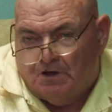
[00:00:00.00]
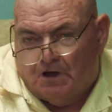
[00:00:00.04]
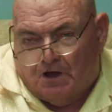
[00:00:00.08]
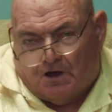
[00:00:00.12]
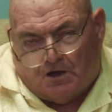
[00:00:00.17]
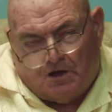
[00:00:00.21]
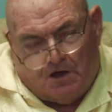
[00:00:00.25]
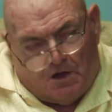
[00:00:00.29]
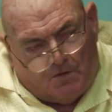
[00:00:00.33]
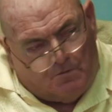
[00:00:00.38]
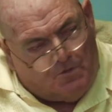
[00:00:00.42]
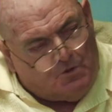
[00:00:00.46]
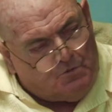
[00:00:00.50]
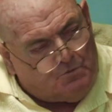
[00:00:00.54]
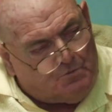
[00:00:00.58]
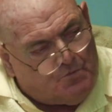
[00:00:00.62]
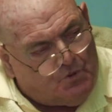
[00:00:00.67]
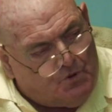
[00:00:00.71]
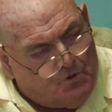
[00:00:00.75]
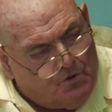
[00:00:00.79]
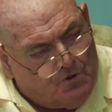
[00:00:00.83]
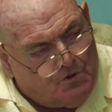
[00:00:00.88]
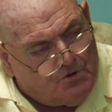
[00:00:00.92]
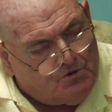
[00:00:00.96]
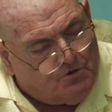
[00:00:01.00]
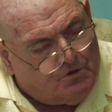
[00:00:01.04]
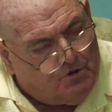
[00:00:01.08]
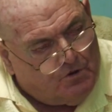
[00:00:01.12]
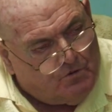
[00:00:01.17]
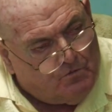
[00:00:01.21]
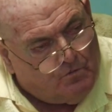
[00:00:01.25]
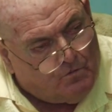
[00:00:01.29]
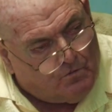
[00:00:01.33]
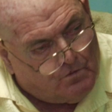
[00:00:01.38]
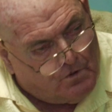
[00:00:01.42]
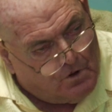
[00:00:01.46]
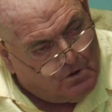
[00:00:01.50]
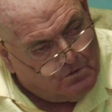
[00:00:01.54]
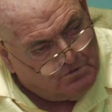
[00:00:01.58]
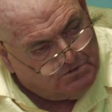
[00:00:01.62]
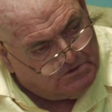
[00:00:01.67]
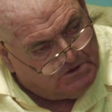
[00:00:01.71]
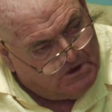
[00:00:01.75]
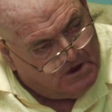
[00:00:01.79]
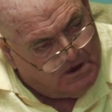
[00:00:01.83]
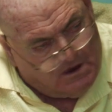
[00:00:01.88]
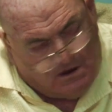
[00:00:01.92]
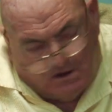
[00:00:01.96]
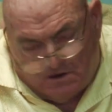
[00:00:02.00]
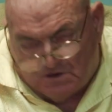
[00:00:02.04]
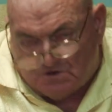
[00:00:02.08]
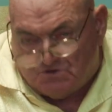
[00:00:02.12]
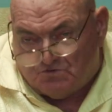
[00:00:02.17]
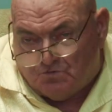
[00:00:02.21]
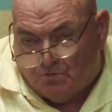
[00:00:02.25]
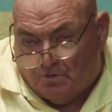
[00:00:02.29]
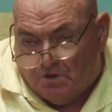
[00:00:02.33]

a hummingbird could rotate his